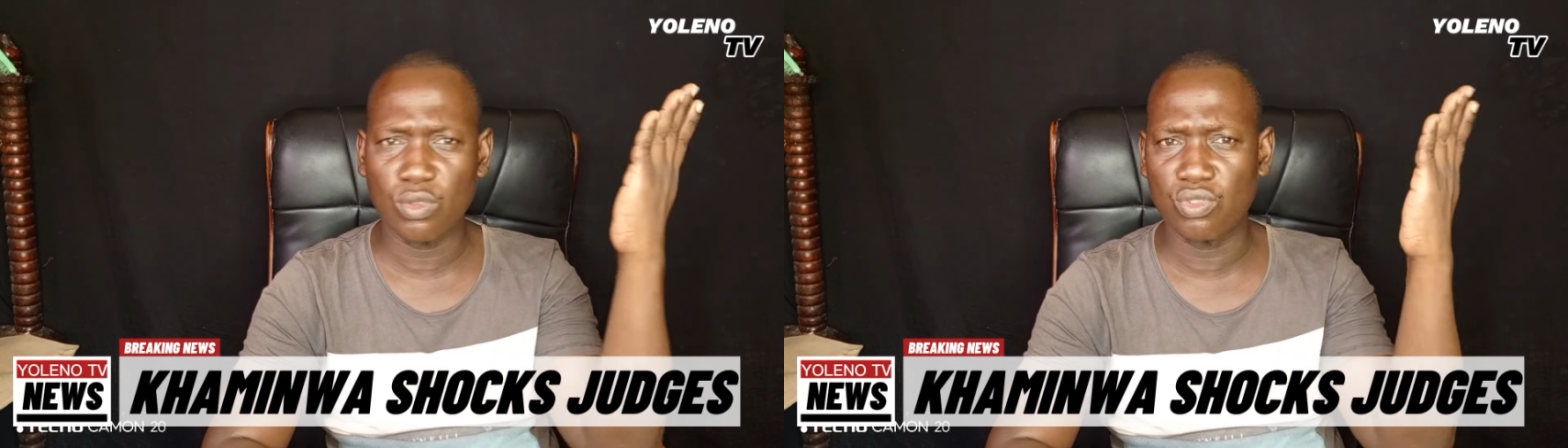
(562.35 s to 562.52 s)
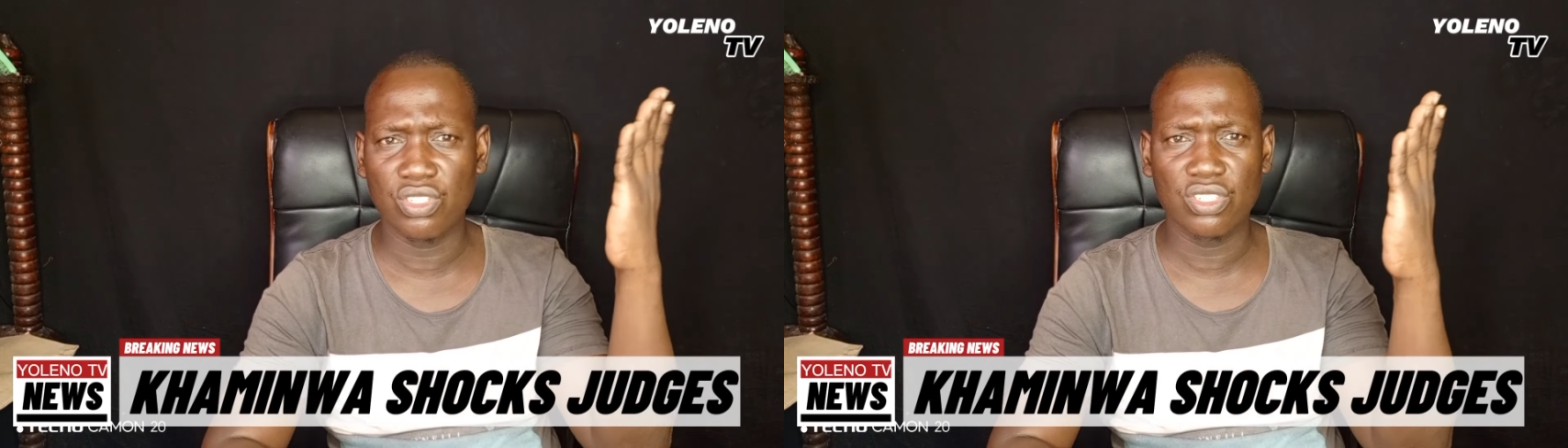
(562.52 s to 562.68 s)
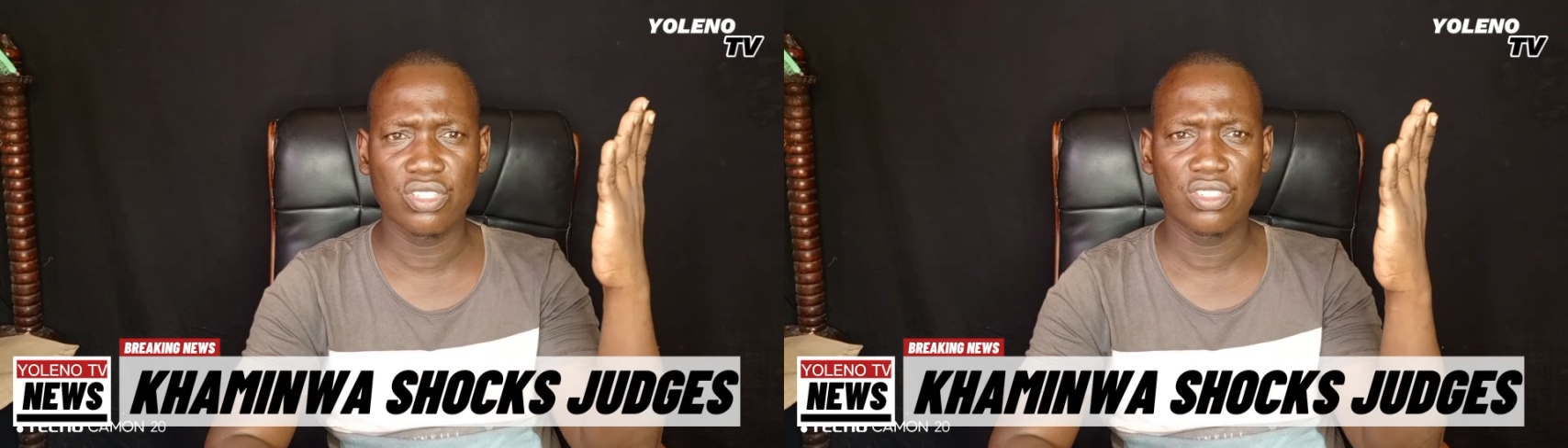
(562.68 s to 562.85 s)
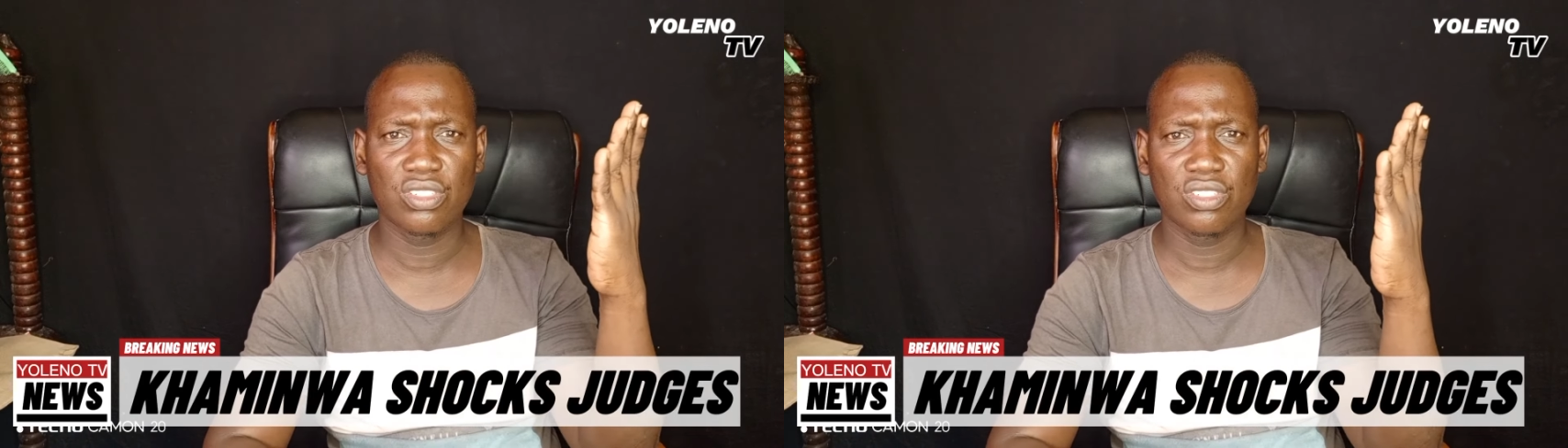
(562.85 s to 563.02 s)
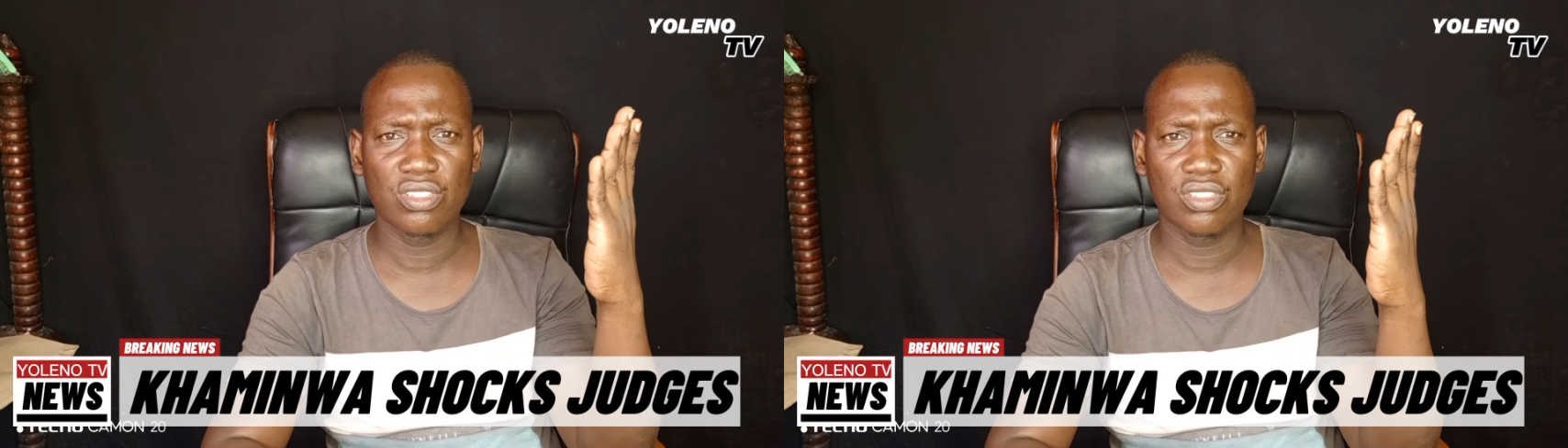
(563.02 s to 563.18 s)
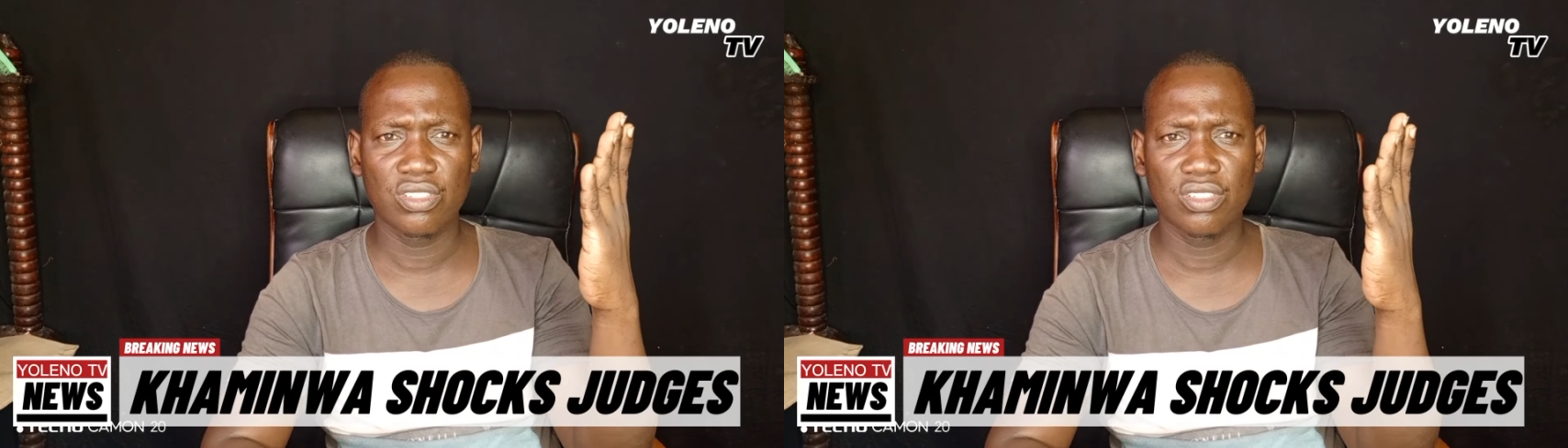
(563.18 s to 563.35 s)
out.
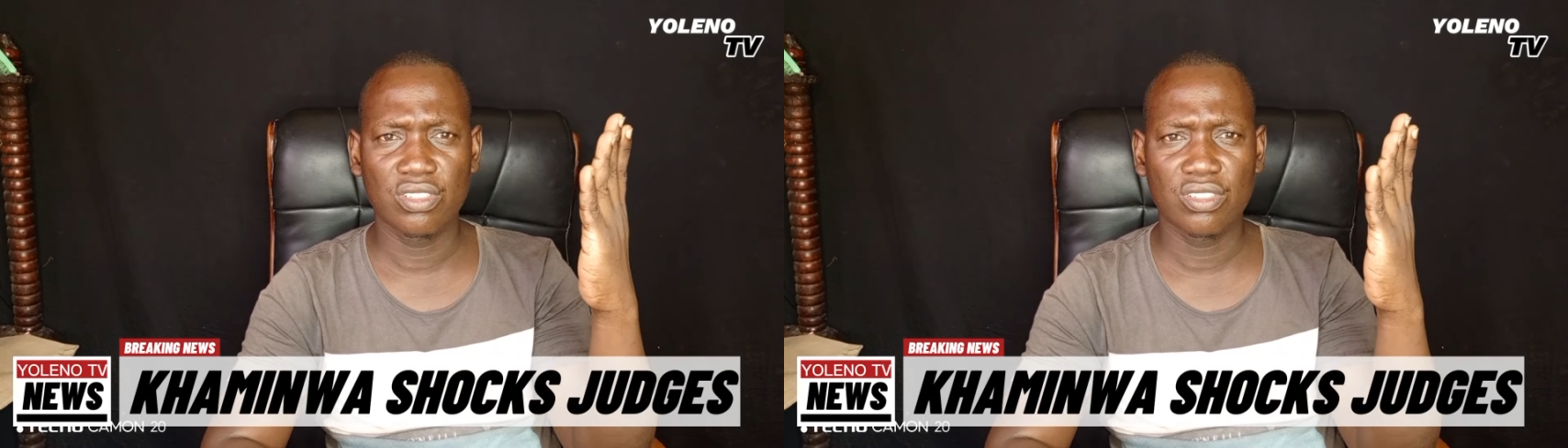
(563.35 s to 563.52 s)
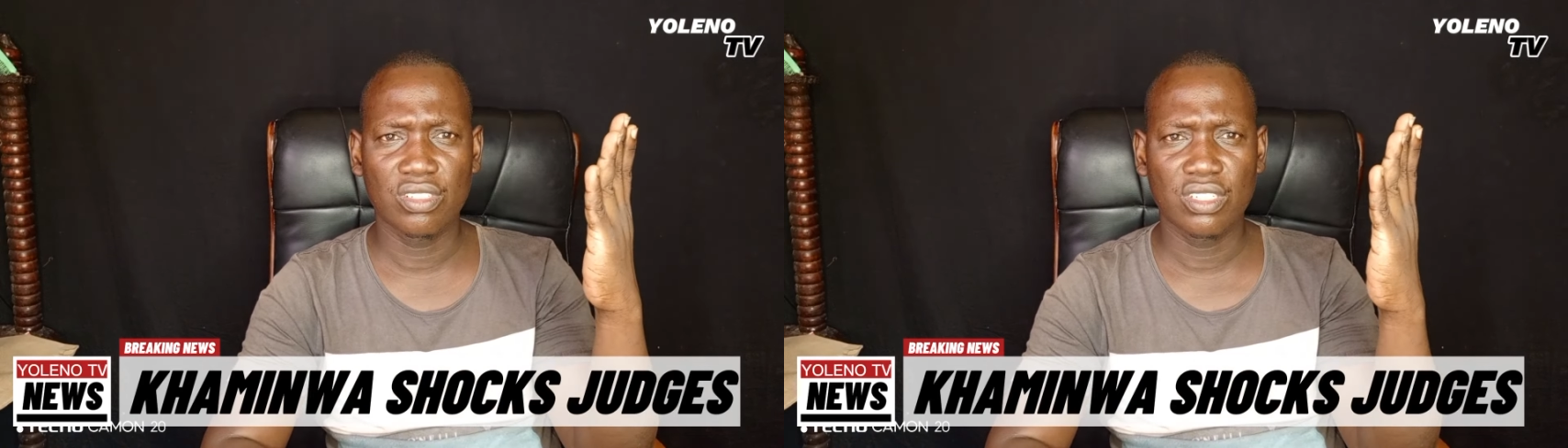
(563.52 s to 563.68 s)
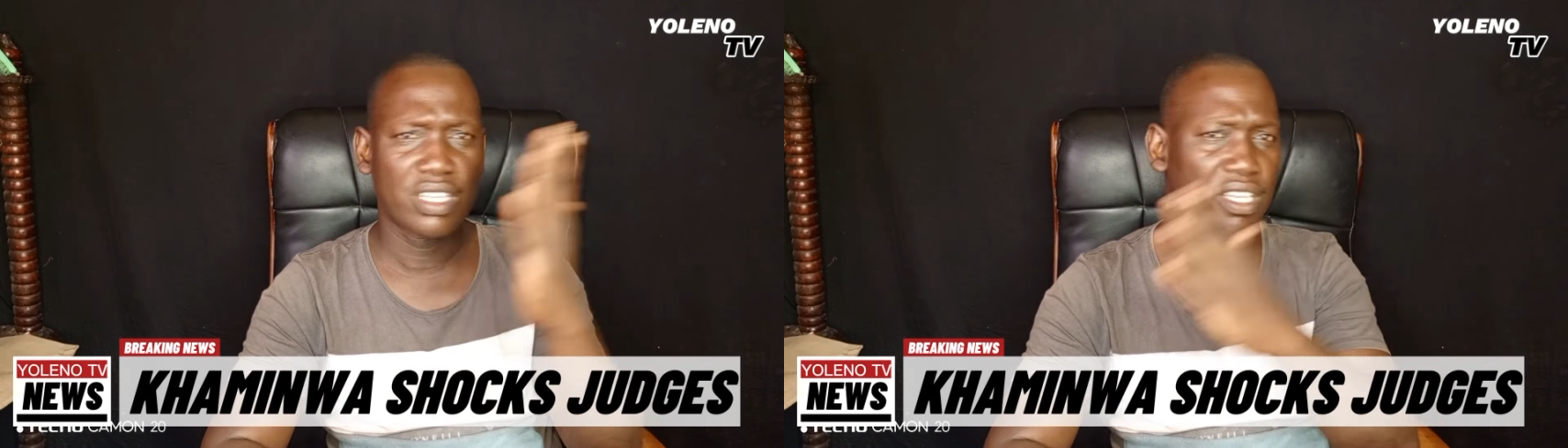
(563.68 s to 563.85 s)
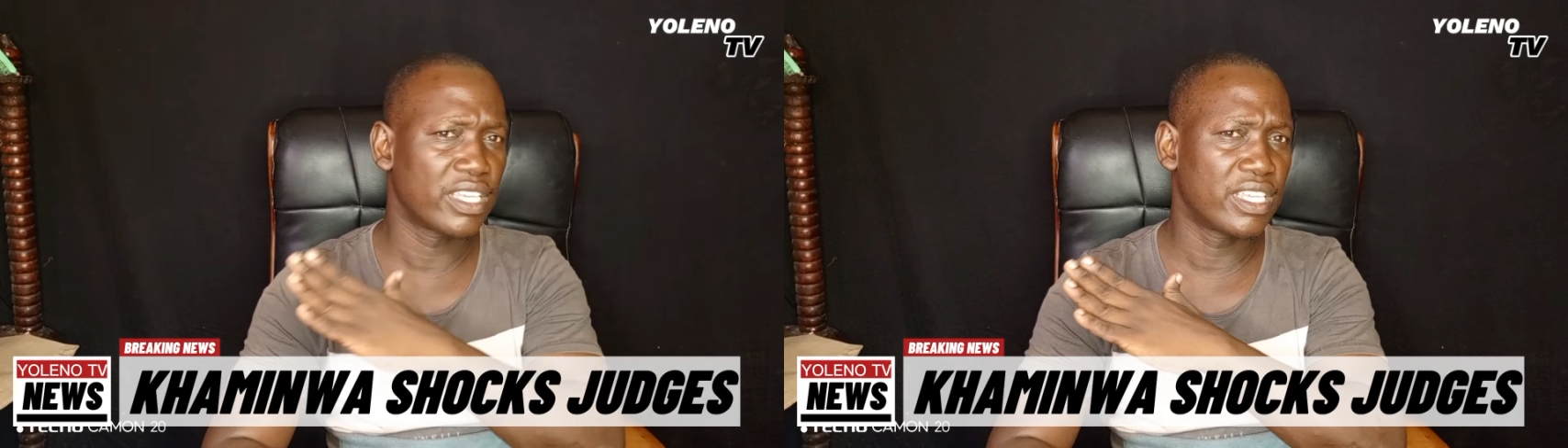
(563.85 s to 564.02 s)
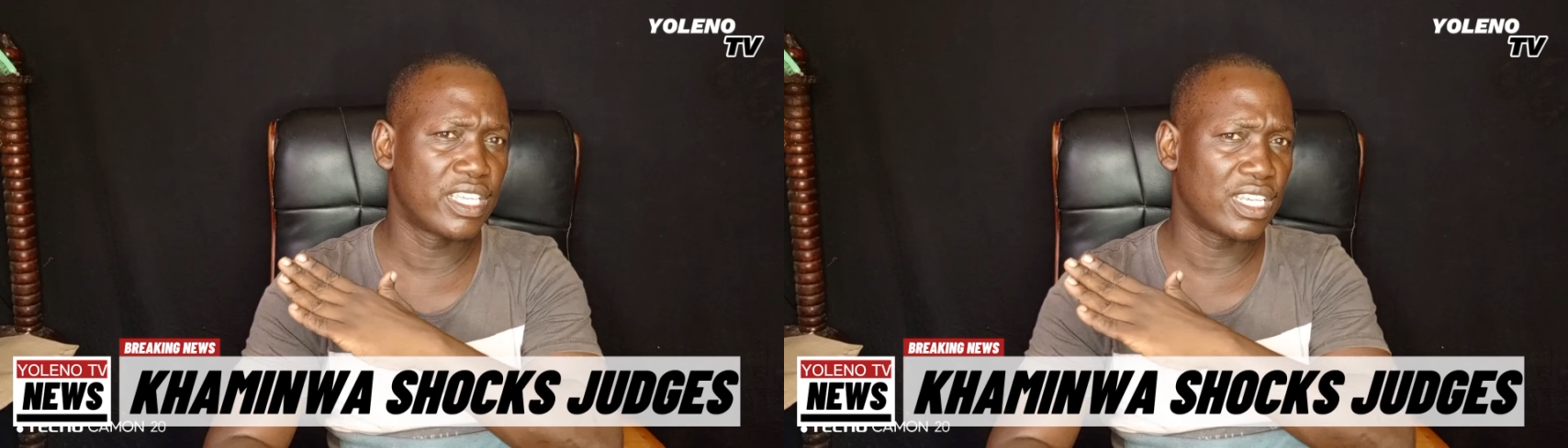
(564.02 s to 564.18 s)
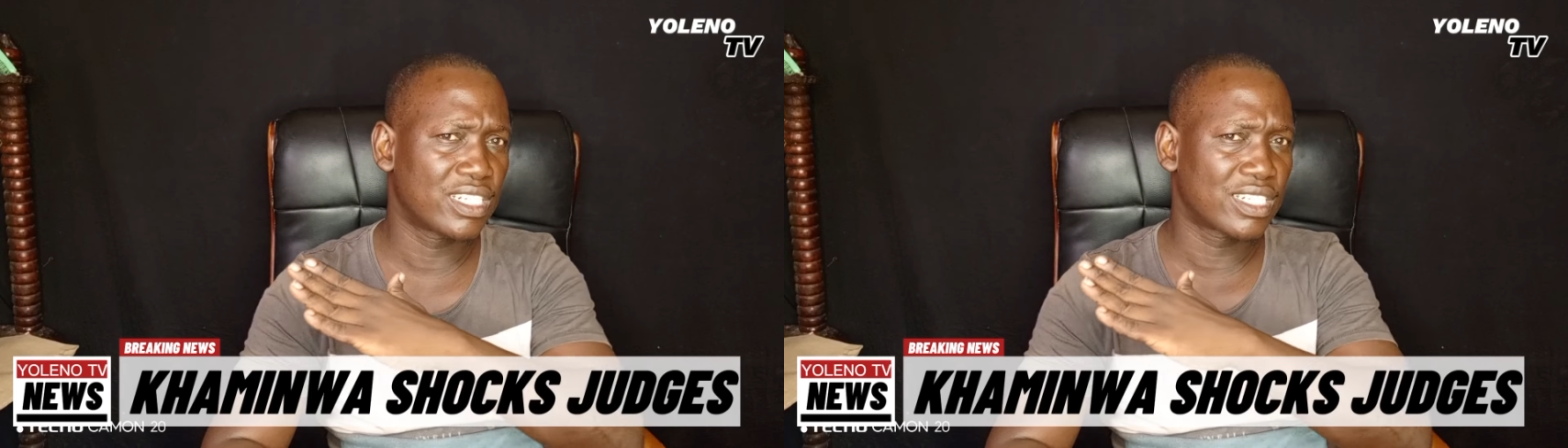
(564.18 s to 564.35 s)

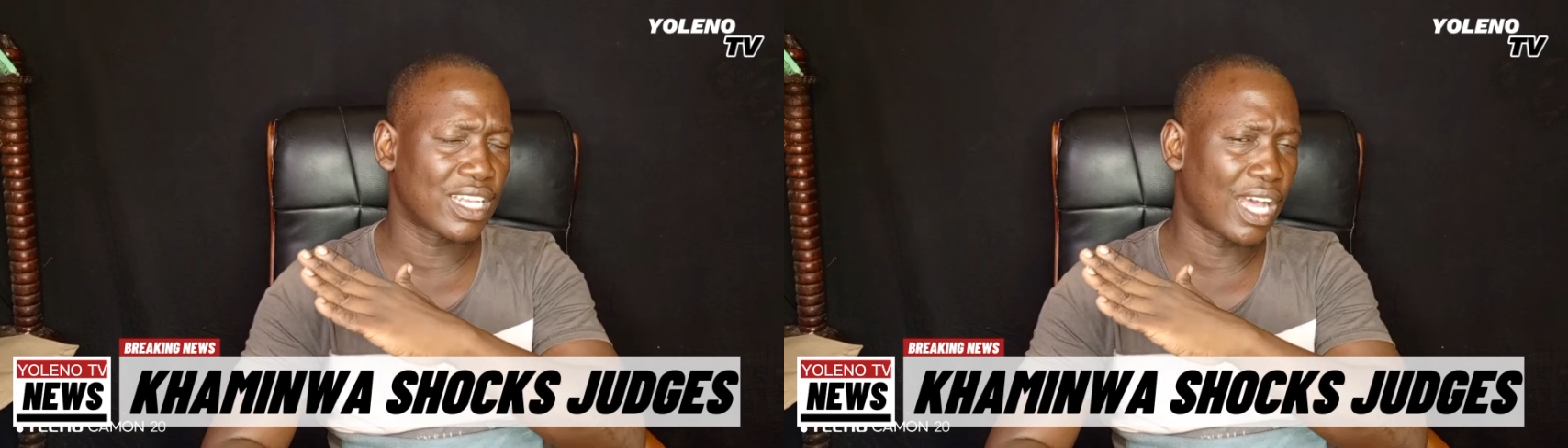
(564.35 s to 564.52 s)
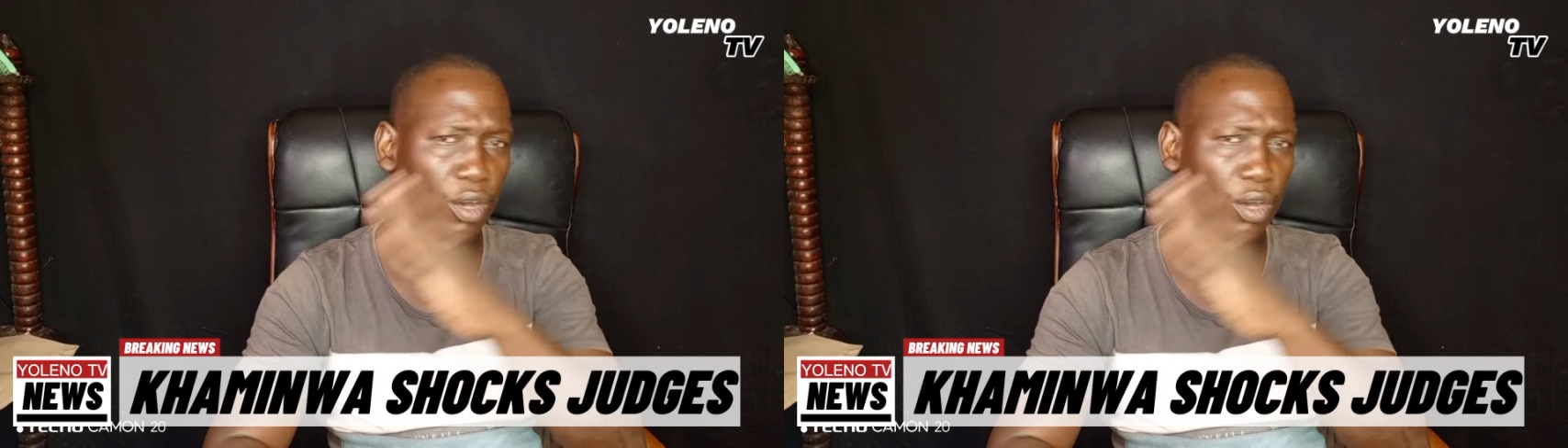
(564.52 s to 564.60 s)
Get